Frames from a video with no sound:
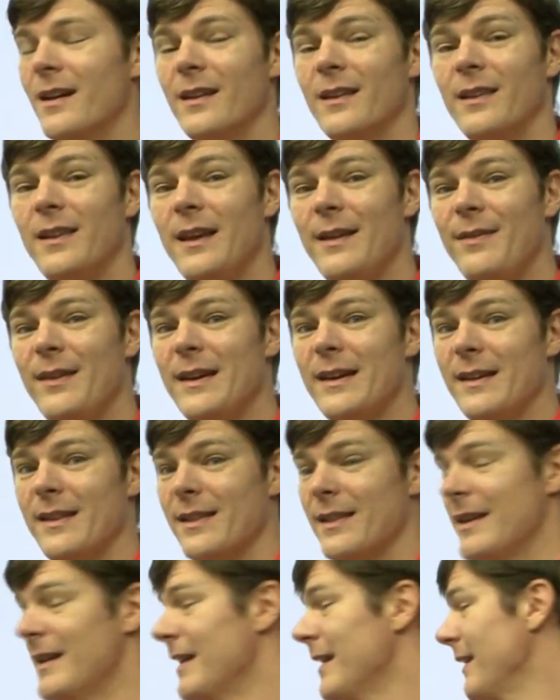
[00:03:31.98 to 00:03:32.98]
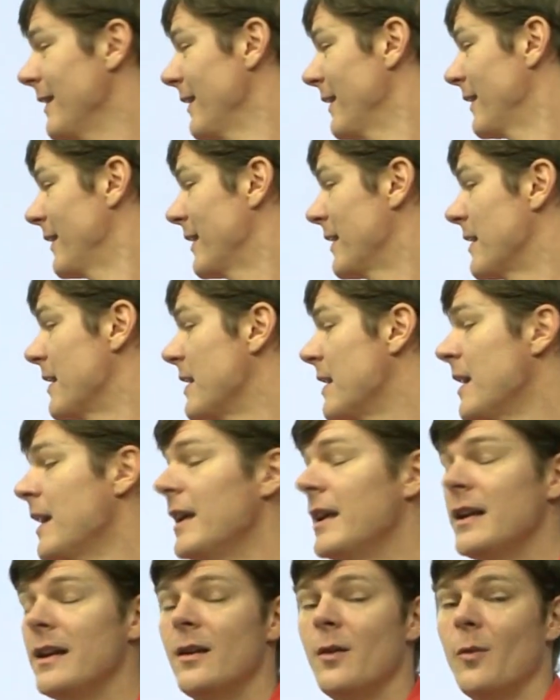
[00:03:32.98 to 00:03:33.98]
Living things
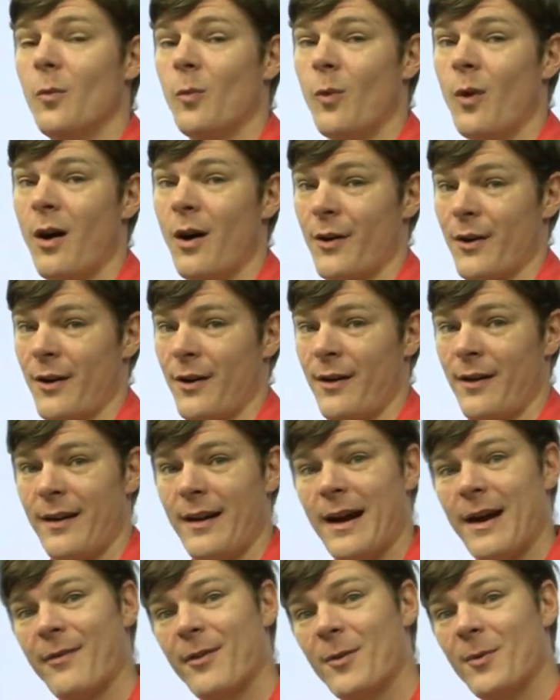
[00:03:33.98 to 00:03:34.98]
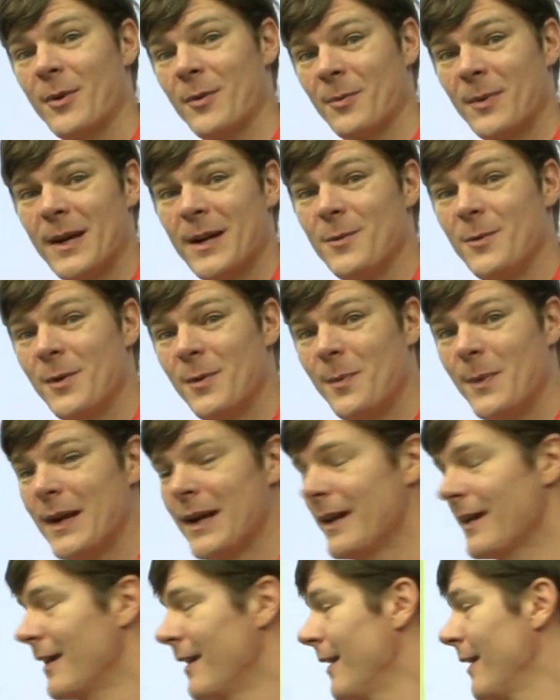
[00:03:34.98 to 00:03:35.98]
need water. Everyone read with
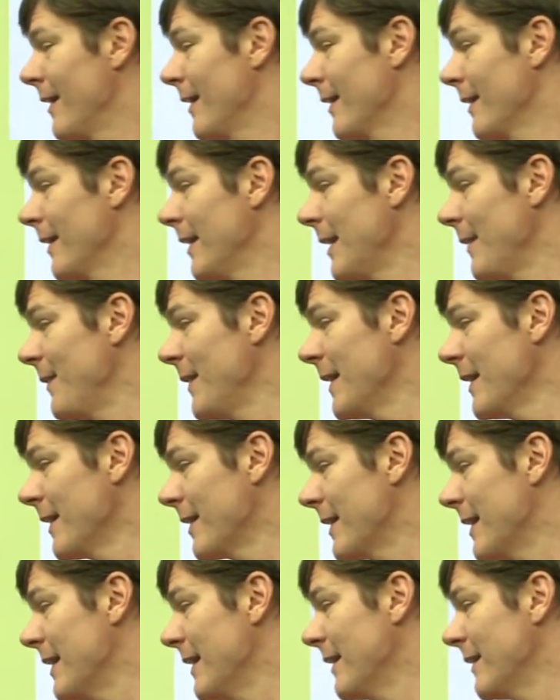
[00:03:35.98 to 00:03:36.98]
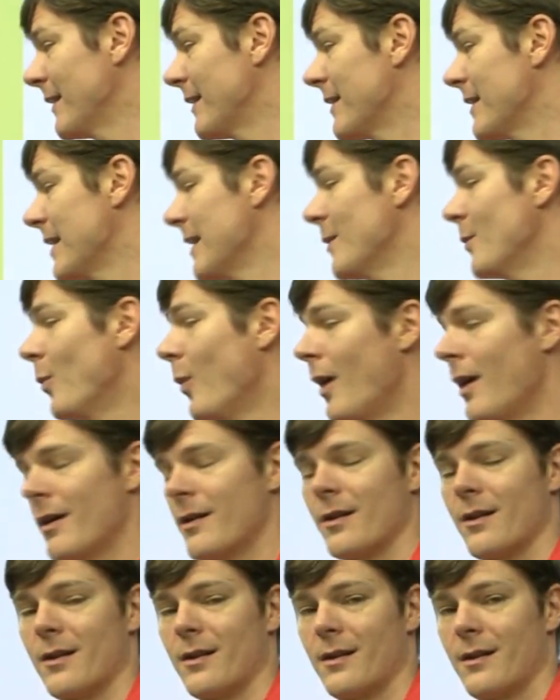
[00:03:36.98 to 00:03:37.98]
me. Living things need
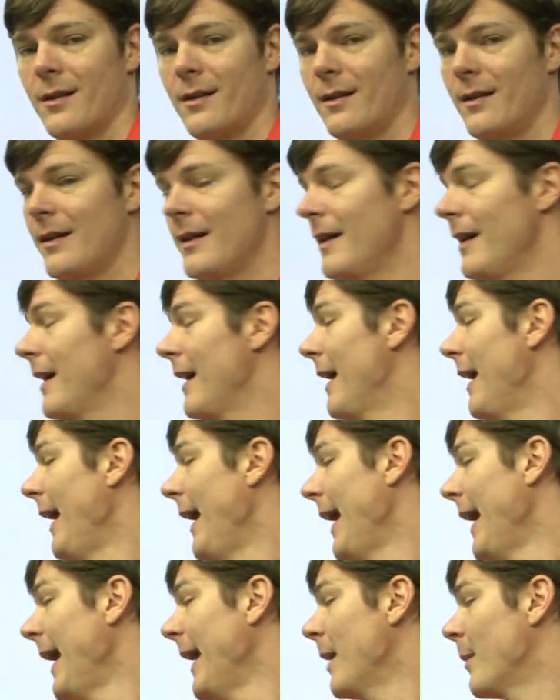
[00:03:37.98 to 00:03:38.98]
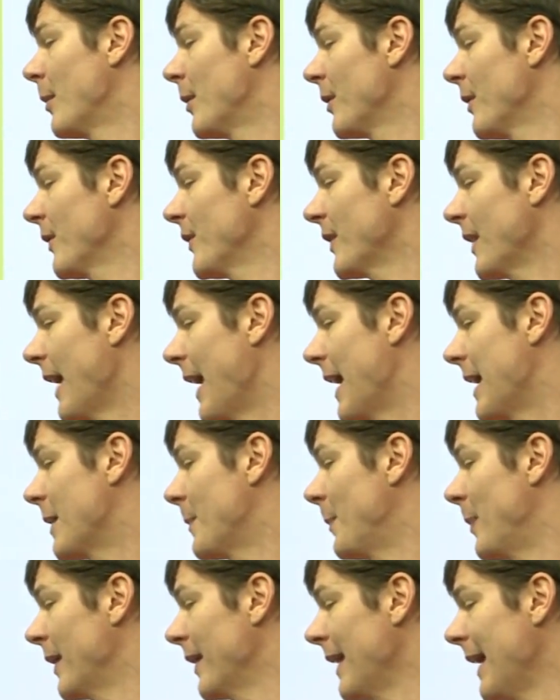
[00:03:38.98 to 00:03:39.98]
water. Animals
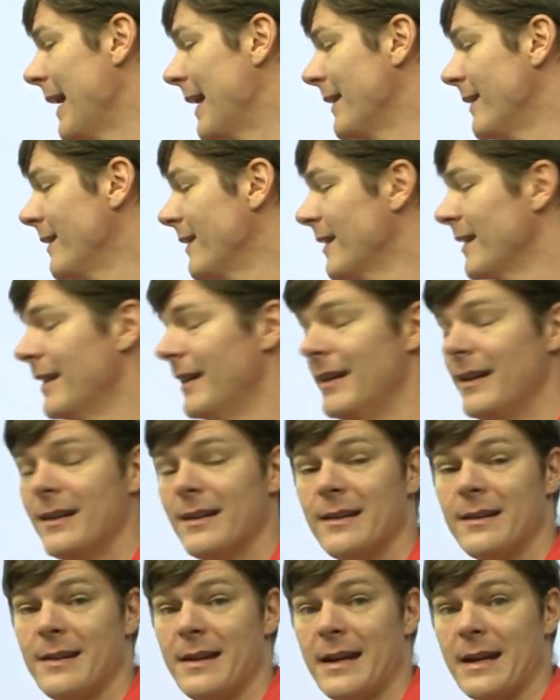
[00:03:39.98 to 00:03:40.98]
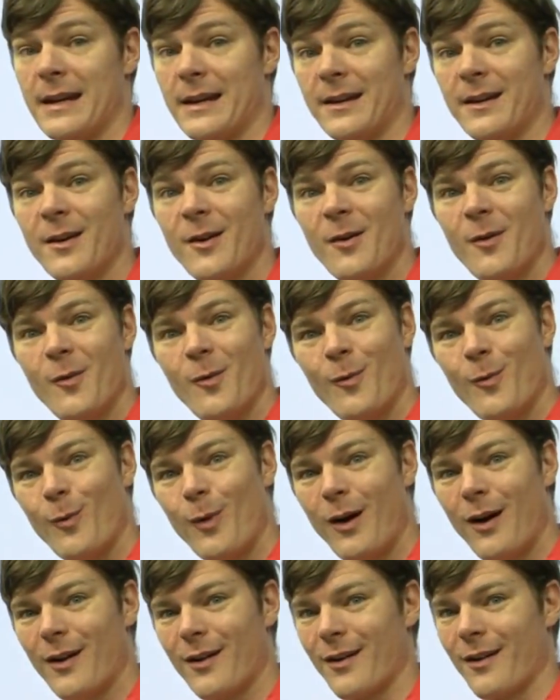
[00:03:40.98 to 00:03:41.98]
and plants need
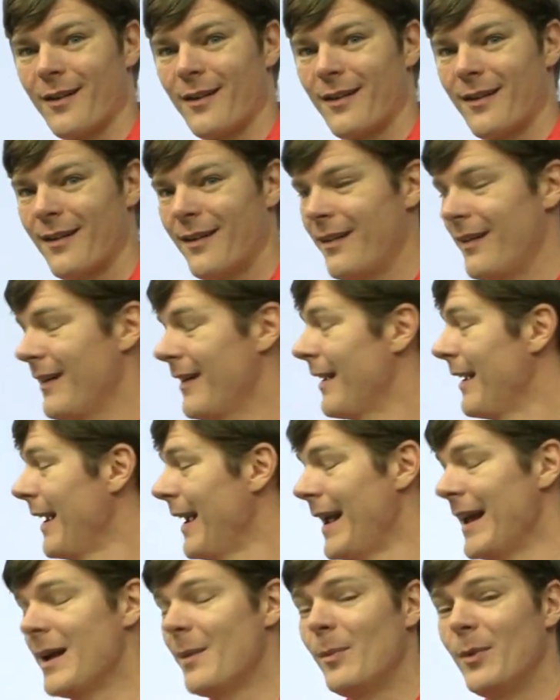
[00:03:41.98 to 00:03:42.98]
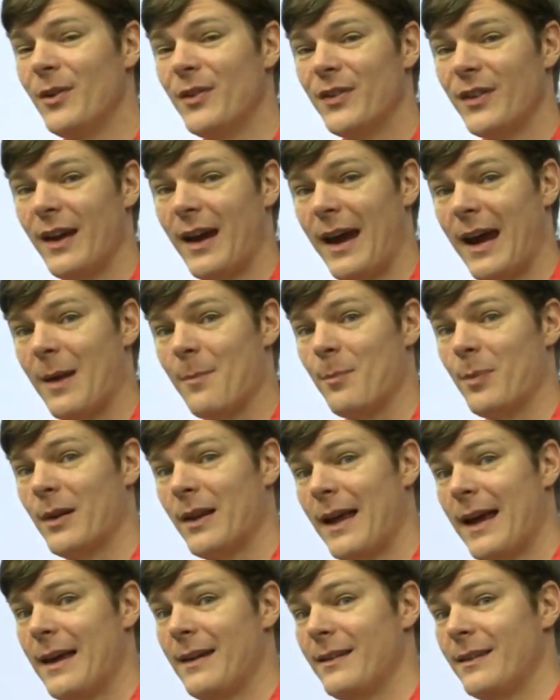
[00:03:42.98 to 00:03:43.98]
water. Animals and
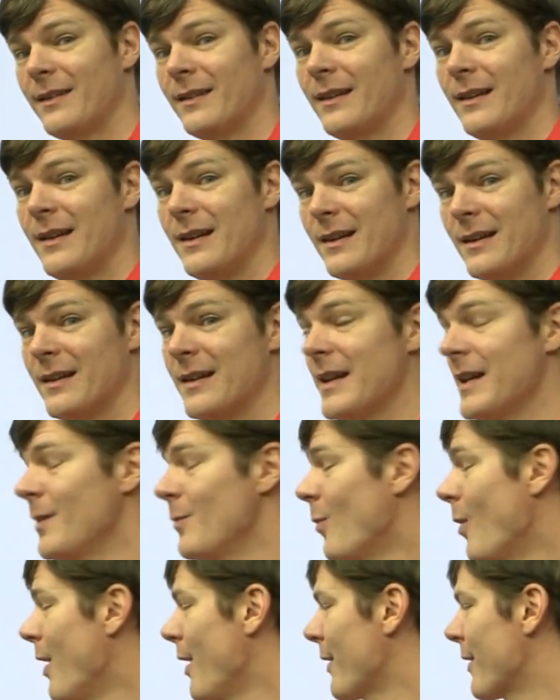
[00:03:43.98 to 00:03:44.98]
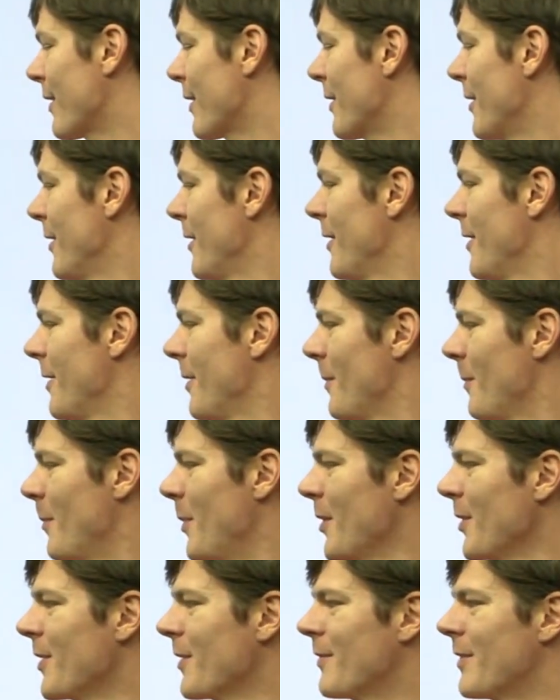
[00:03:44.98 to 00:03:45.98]
plants need water.
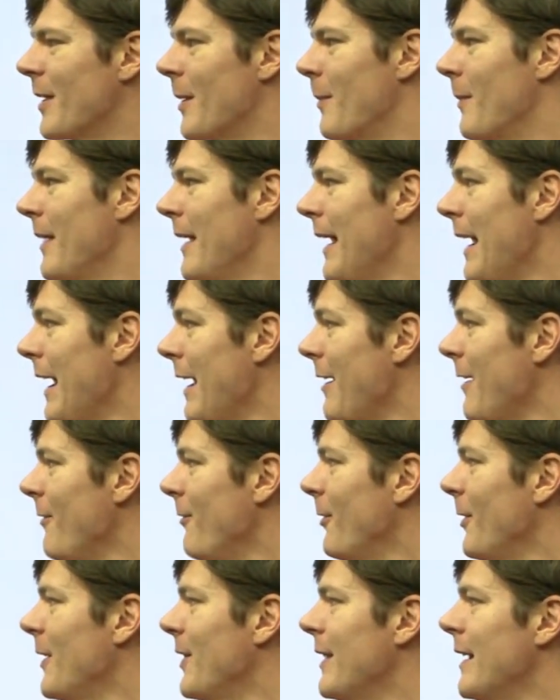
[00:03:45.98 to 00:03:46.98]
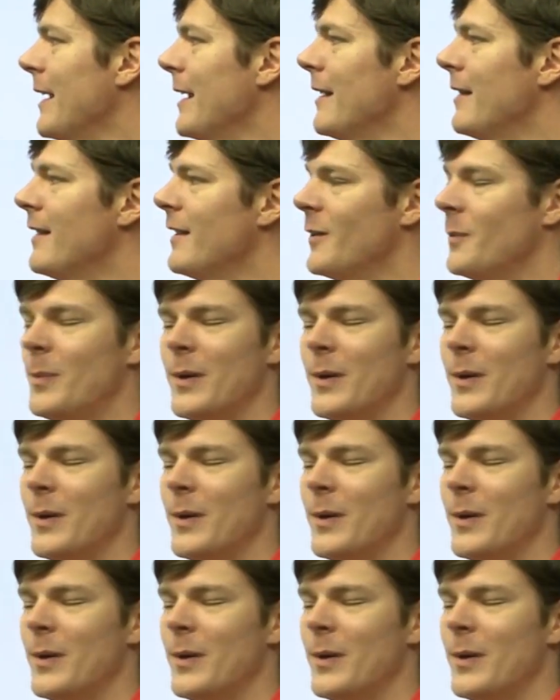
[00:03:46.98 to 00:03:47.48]
Both of them. Everything in this